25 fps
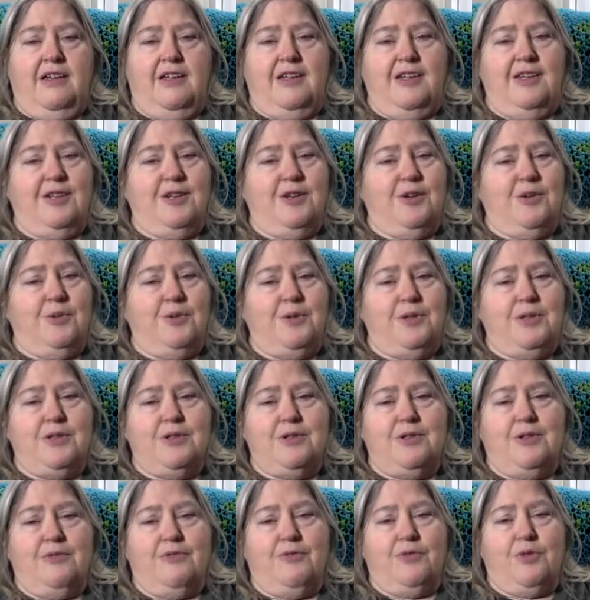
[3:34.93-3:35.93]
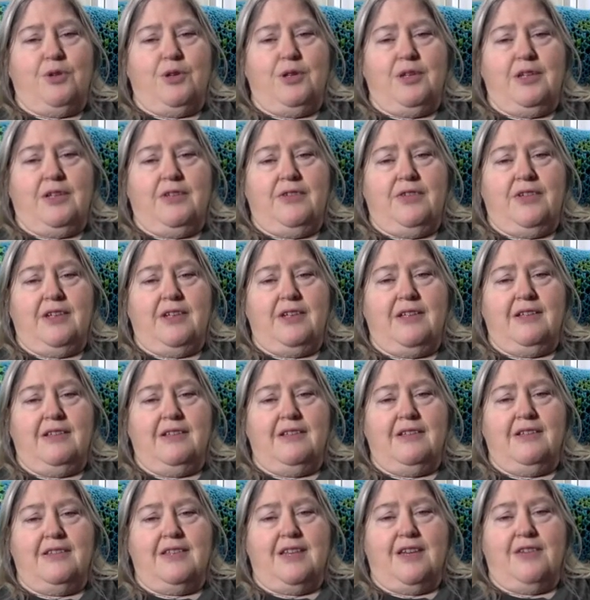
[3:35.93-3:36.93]
You know, we do it for a living.
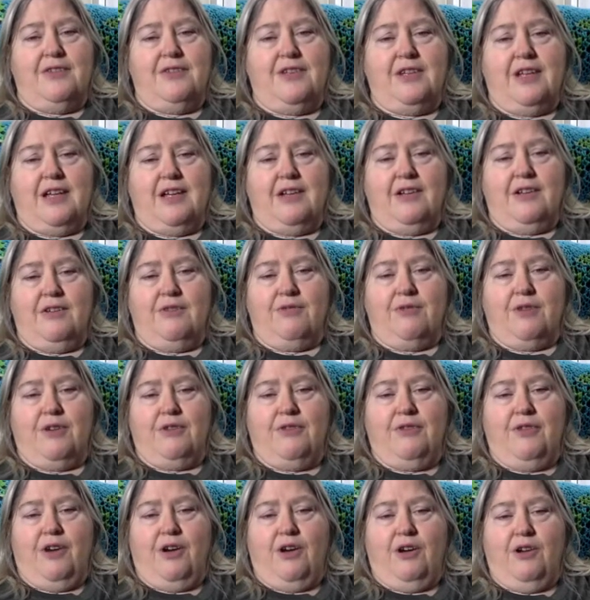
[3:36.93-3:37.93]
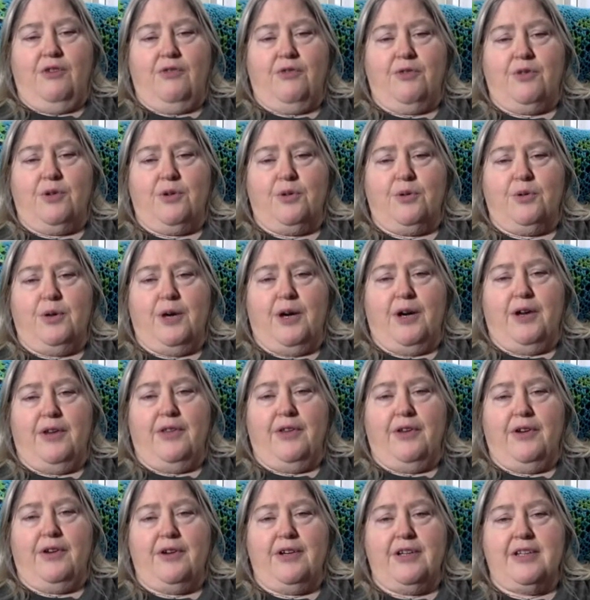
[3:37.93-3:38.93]
David had a rough haul for a while
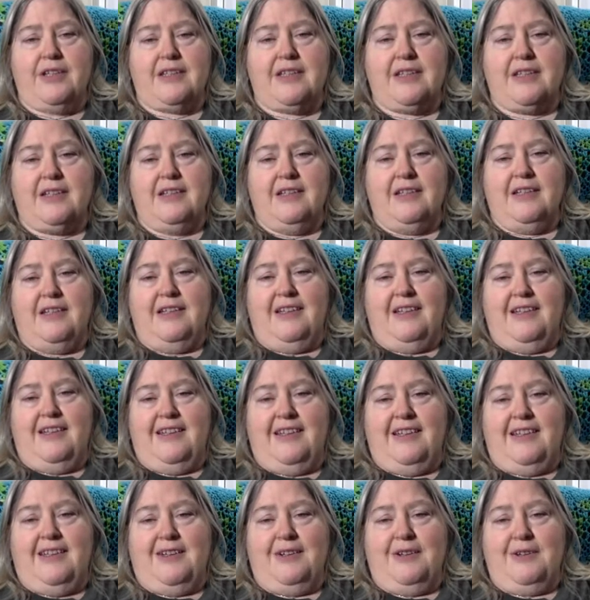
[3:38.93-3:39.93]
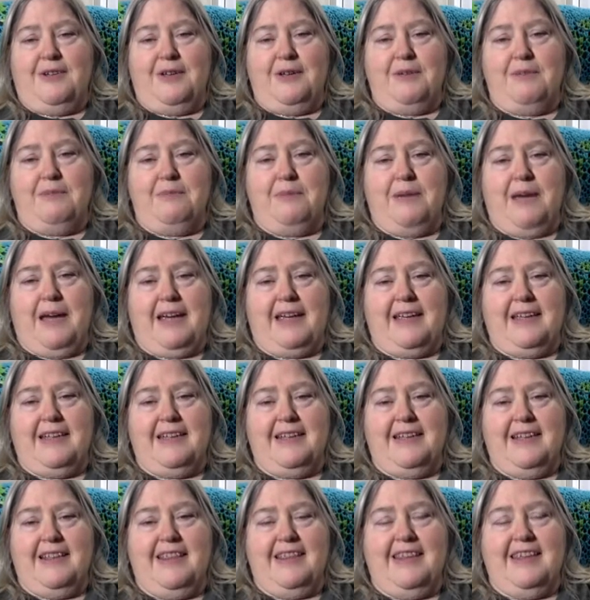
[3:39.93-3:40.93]
there. He's, you know, getting back
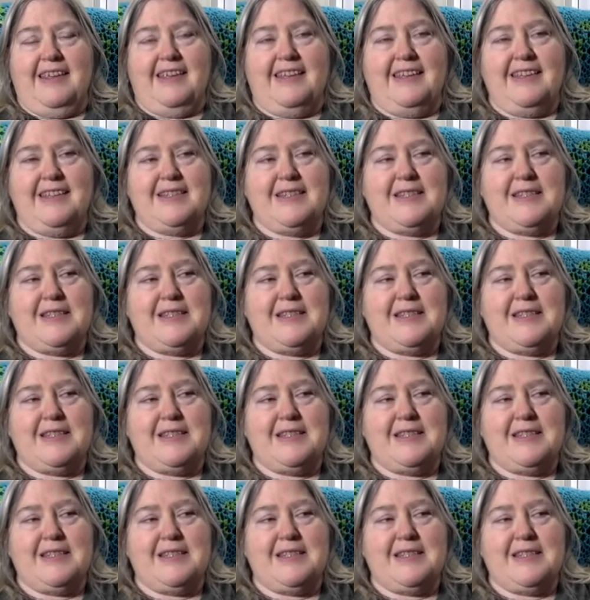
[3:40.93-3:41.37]
into things.